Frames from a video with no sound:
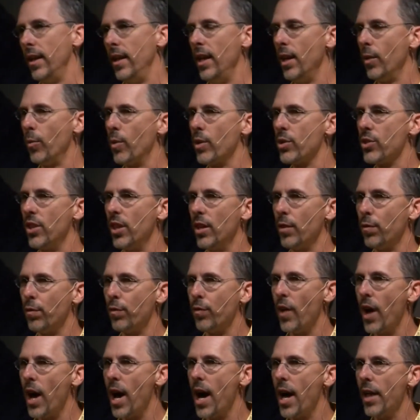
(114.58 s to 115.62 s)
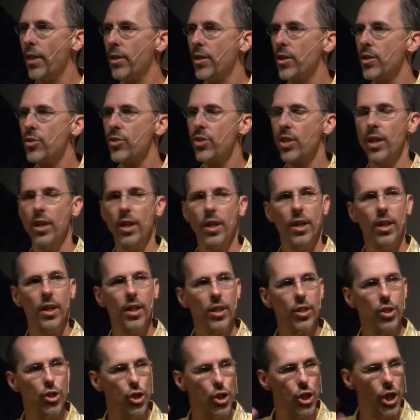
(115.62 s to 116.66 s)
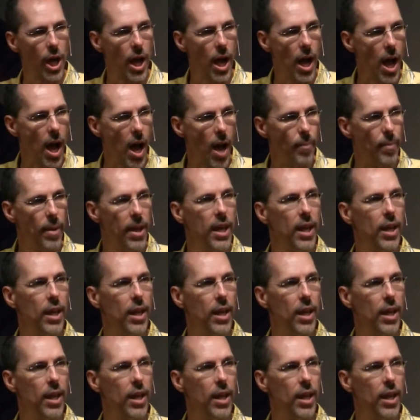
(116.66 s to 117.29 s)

It was the father's job.